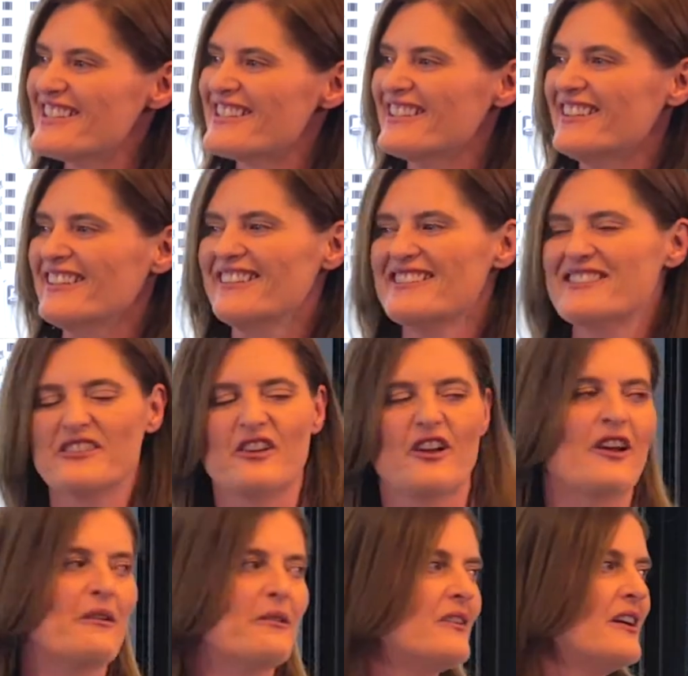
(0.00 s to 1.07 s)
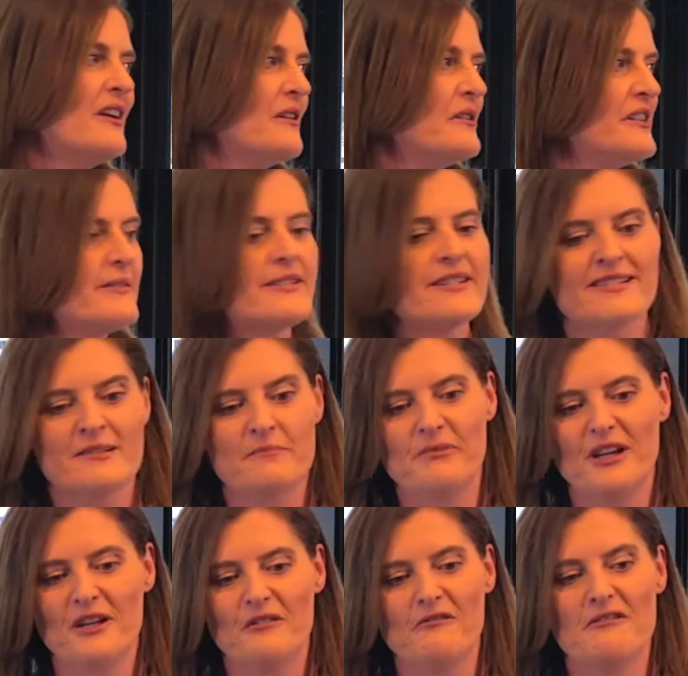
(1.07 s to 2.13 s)
So, you know,
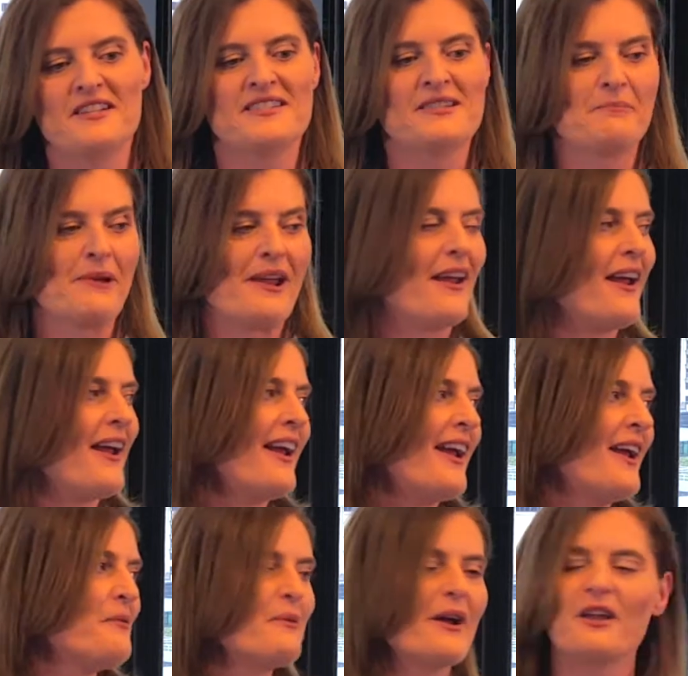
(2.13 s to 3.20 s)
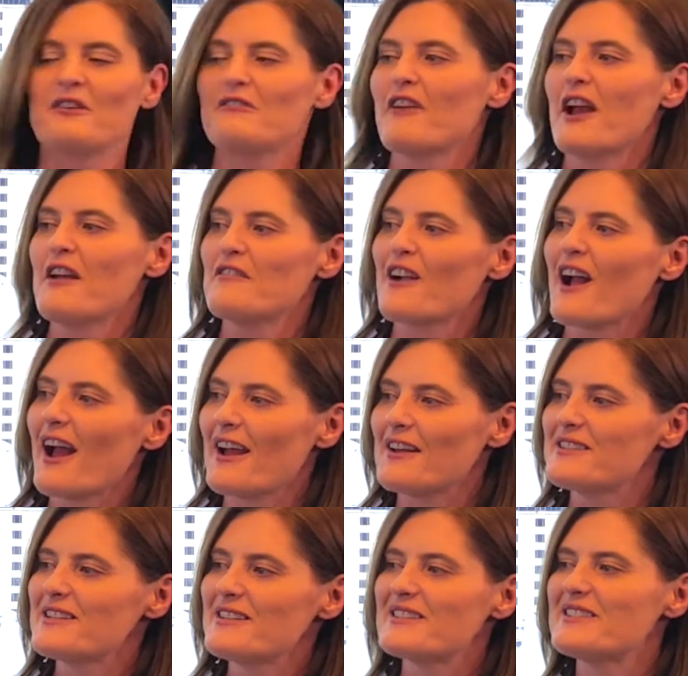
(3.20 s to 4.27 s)
submit your recipe, wear your favourite hat
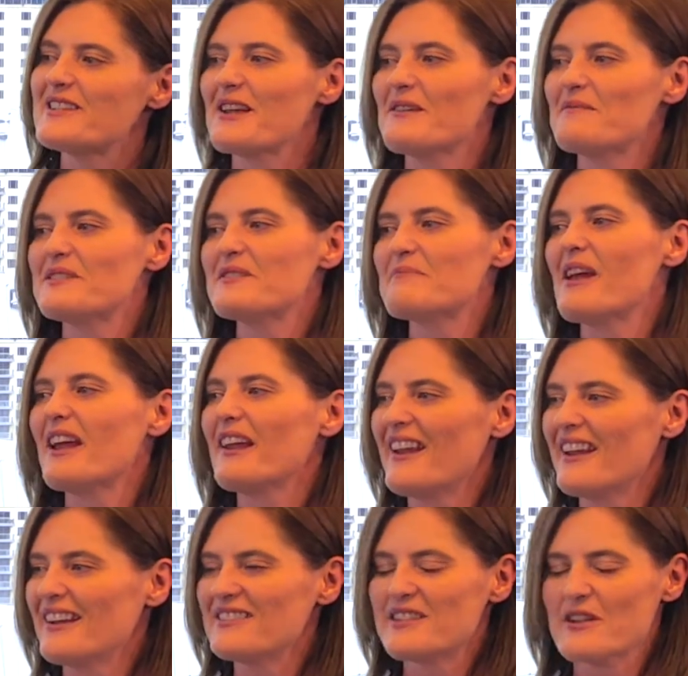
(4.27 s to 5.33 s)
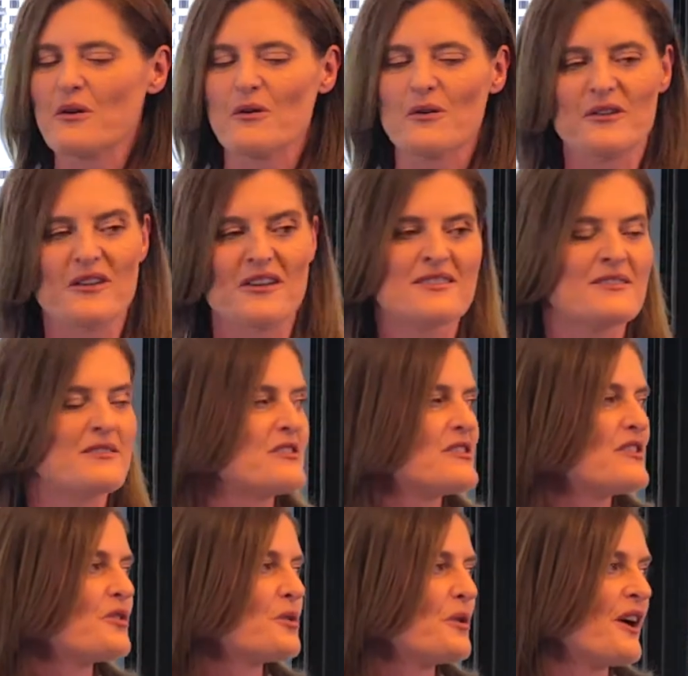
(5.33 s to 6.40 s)
to the team's meeting. So all those sorts
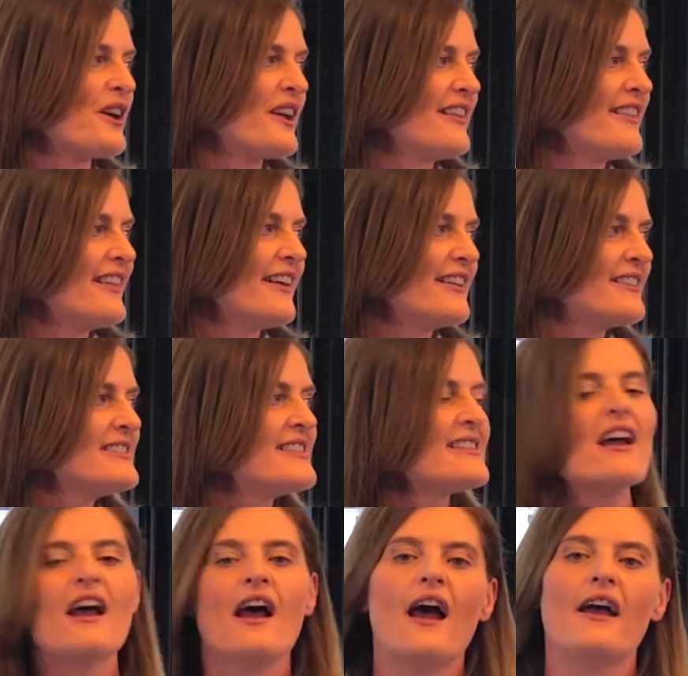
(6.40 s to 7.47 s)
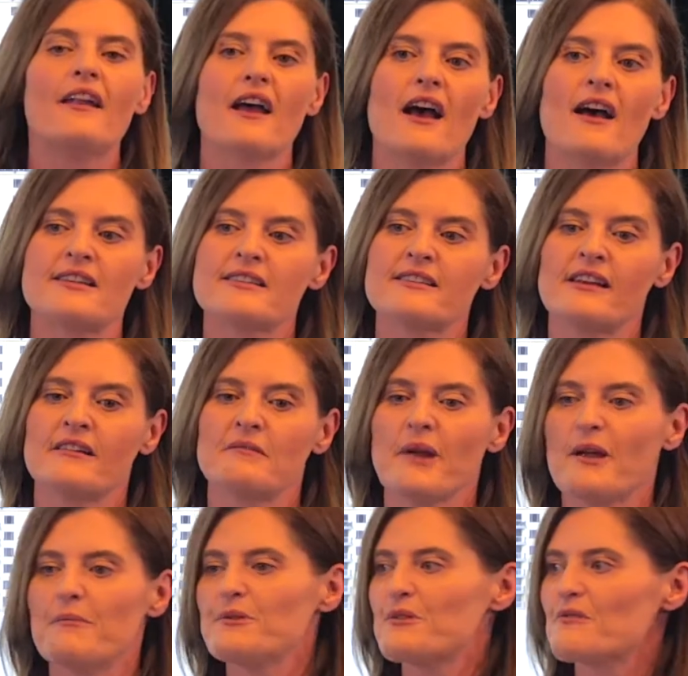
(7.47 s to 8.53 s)
of quirky things, and asking
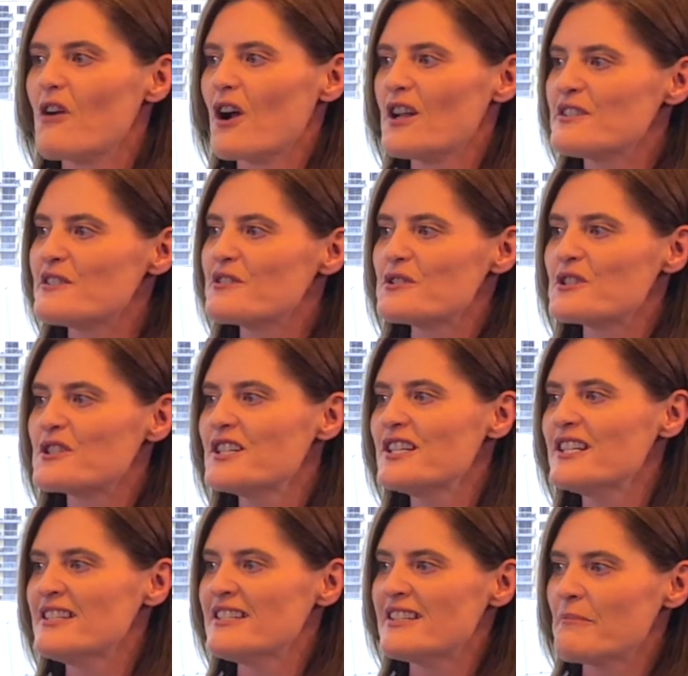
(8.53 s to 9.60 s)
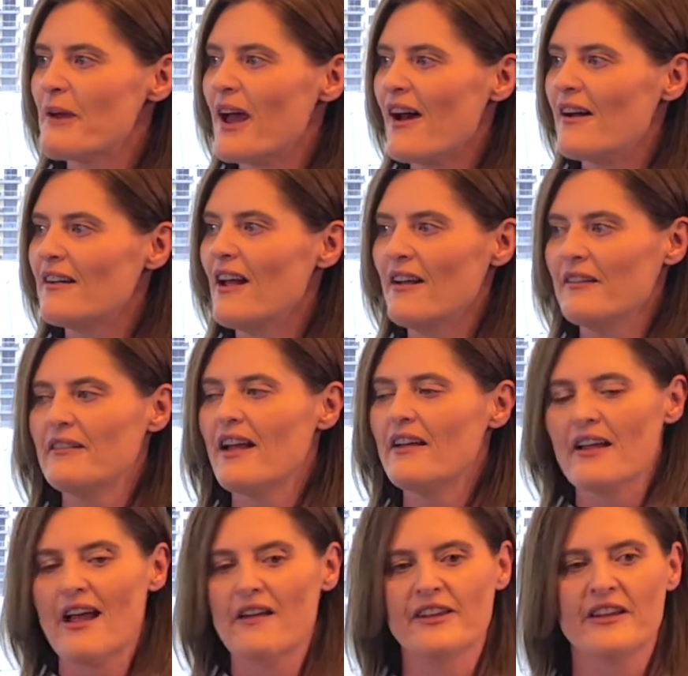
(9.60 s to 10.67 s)
people to write stories about and
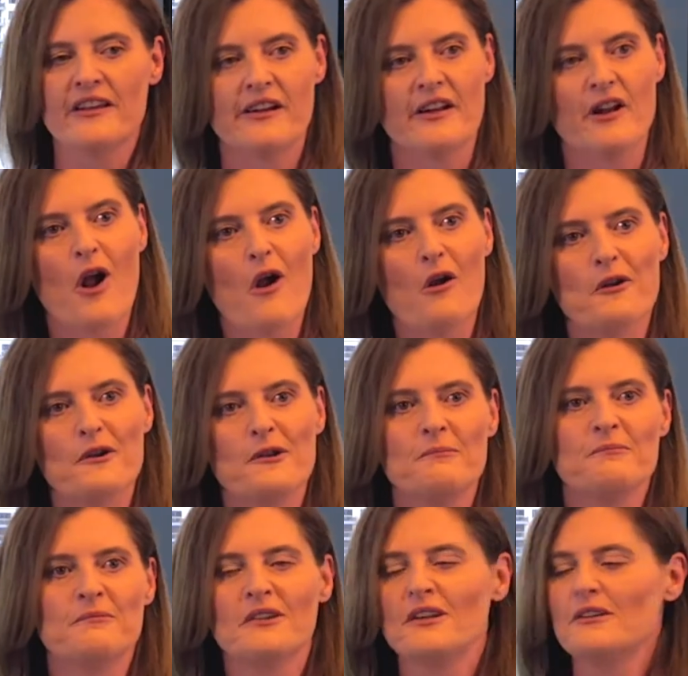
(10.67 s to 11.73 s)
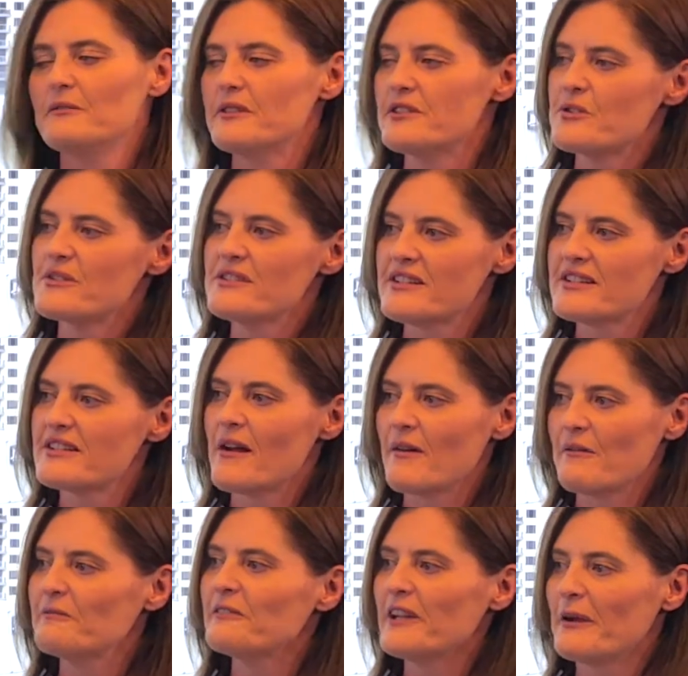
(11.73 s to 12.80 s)
having it at home, which was,
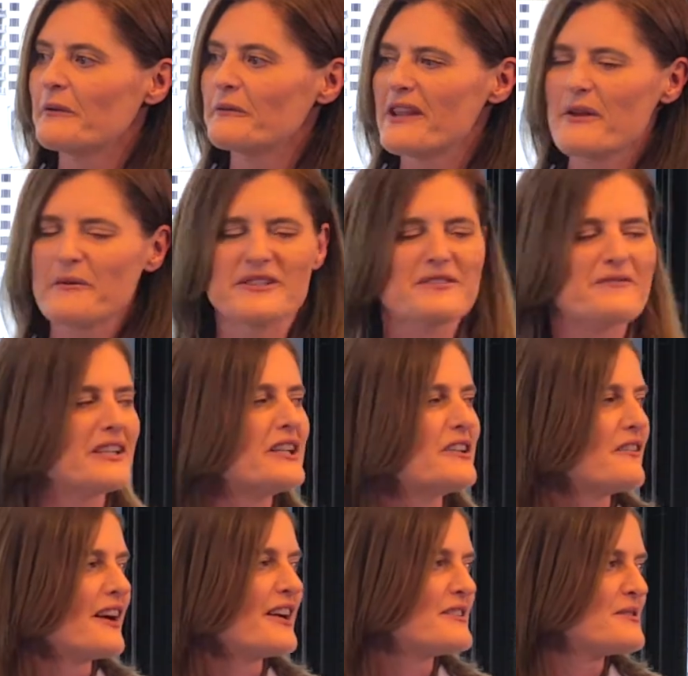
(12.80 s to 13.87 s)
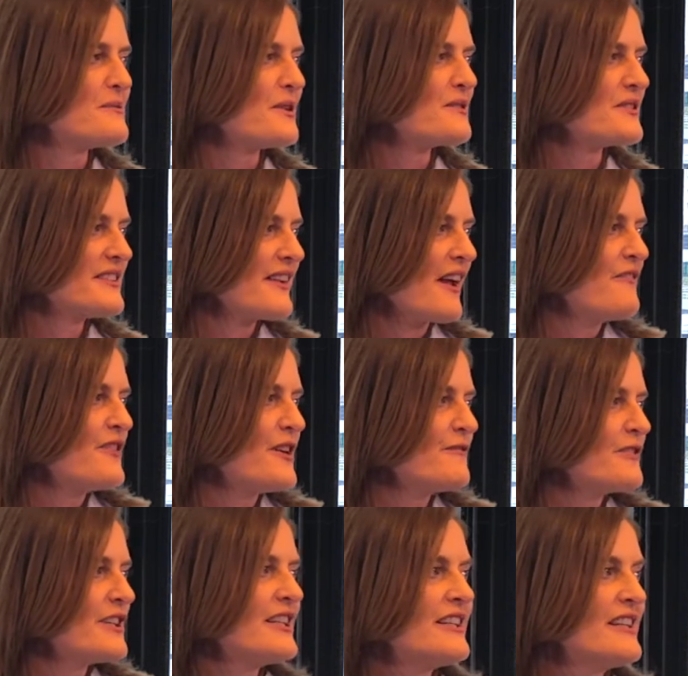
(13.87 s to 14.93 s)
that was really great as well, because it gave
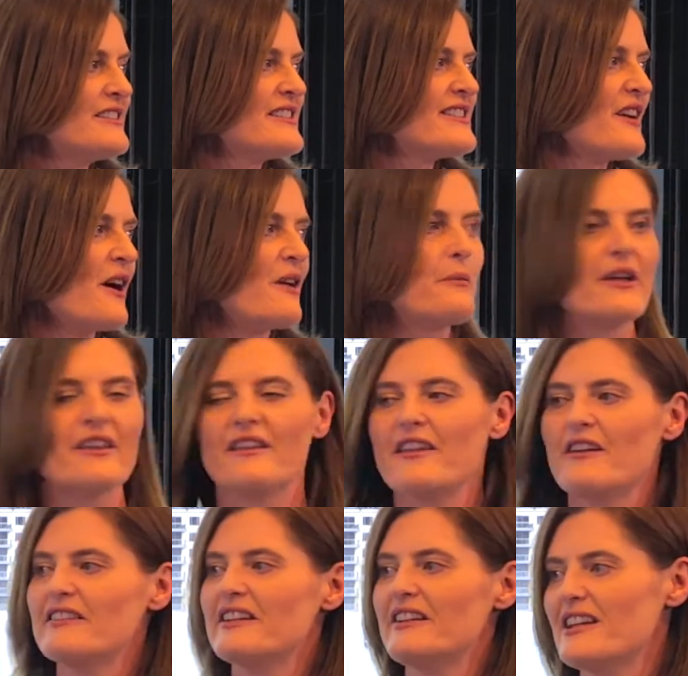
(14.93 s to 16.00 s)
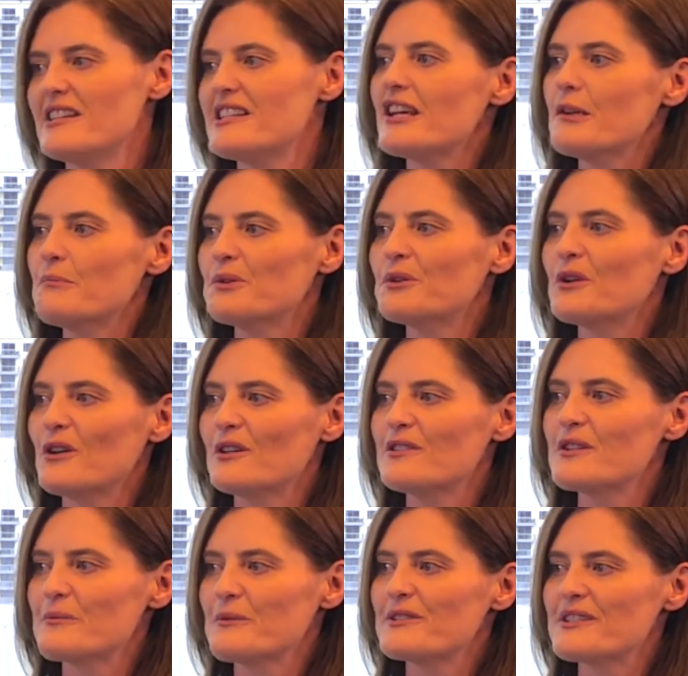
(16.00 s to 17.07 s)
everyone an insight, whether they're in their team or not,
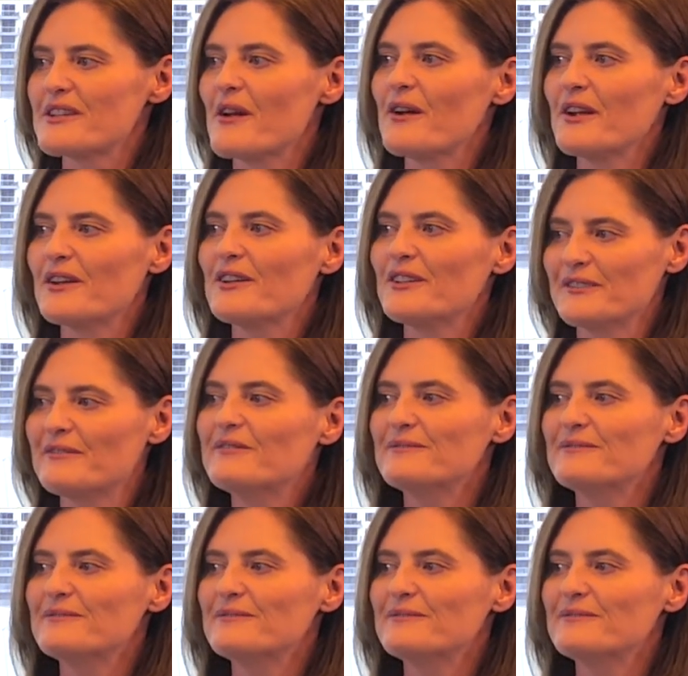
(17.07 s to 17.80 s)
to what's going on.